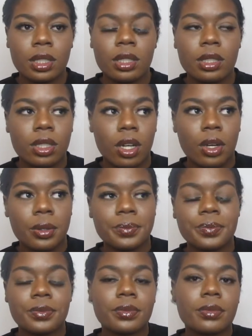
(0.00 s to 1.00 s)
So
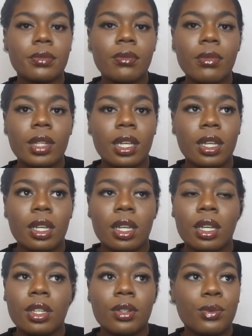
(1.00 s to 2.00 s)

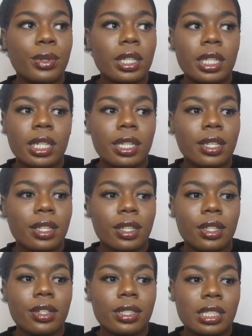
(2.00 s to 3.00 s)

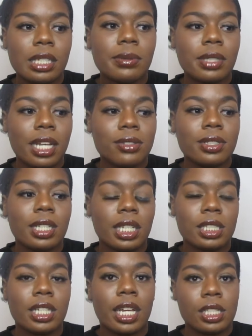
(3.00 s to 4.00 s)
your sleep schedule is going
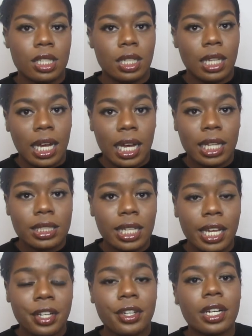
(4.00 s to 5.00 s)
to change a lot,
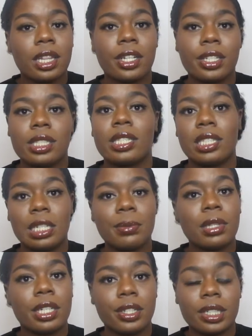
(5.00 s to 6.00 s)
and you're going to learn to sleep
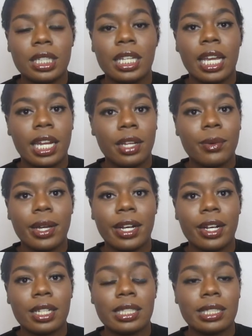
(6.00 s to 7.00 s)
literally
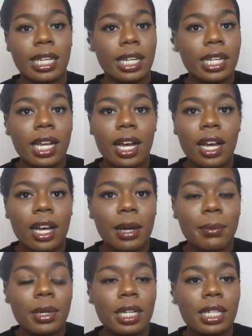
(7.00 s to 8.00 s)
anywhere, standing
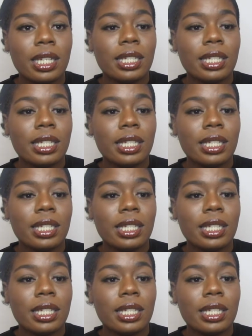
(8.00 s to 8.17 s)
up,